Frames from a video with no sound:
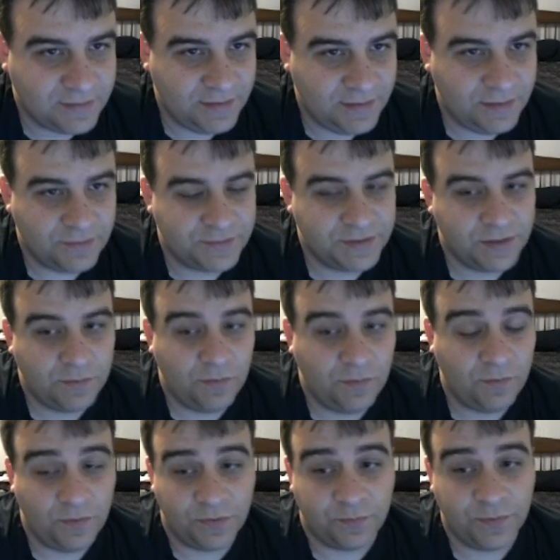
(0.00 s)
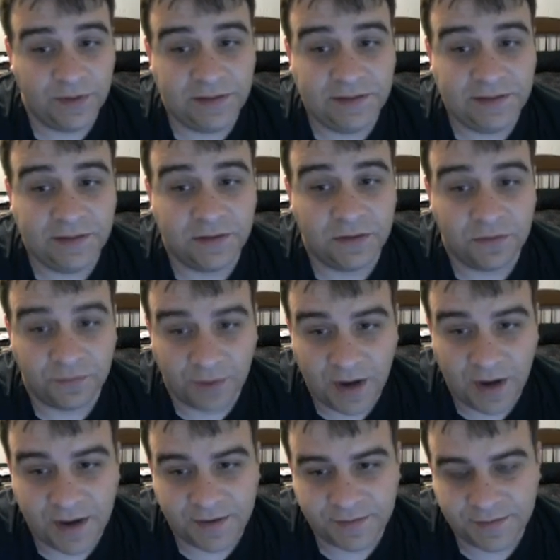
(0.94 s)
you know, someone with really low
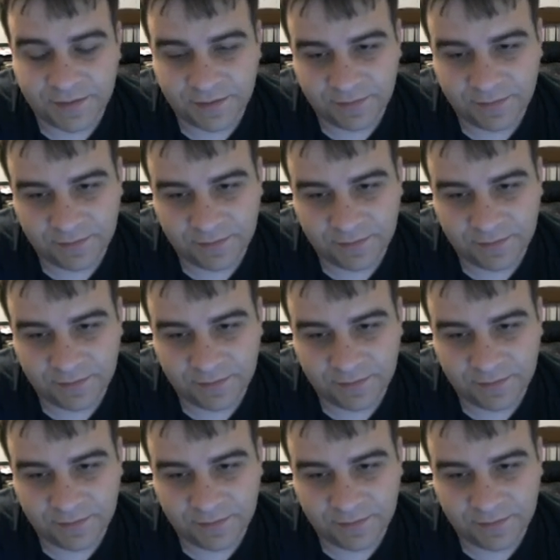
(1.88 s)
res.